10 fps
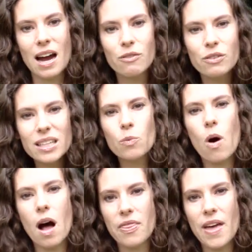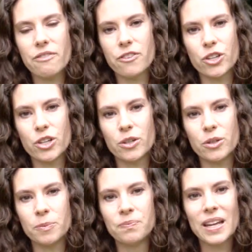I really want that for
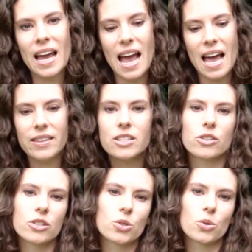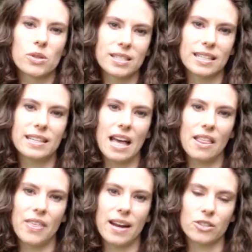you. And these are the tools to
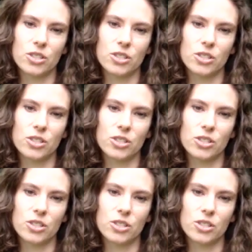get there.